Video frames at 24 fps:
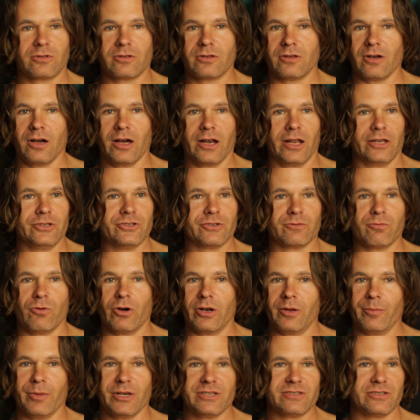God, I just wanted
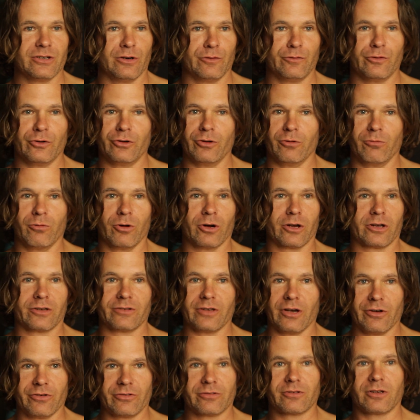my cell phone to work
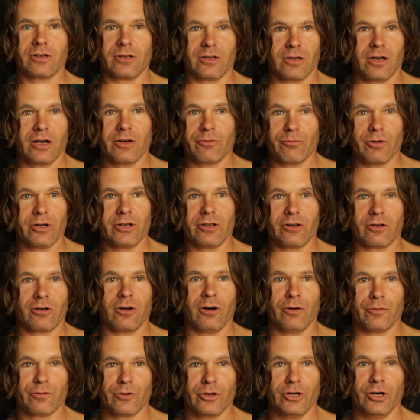because I wanted to call
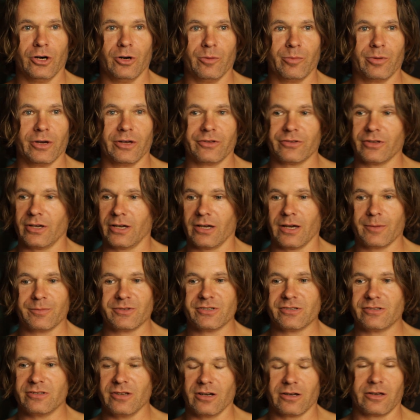for help. I was like, I'm
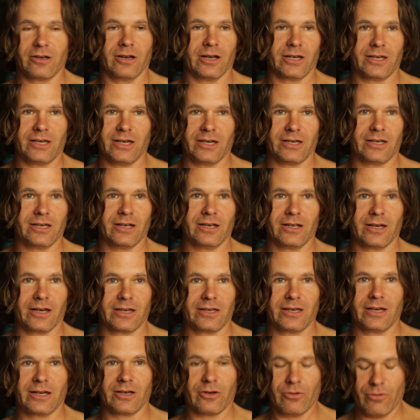stuck here. I can't get it. I
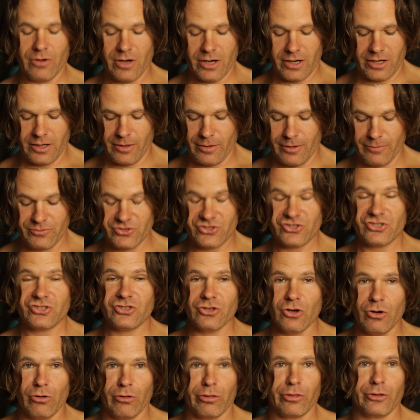can't go on, and I'm
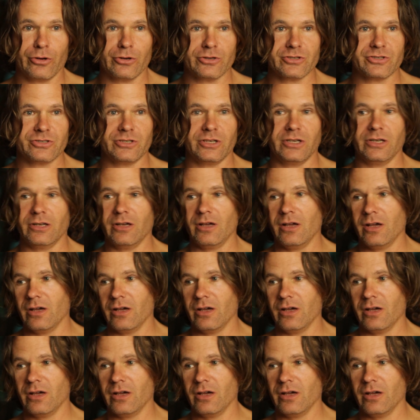so thirsty.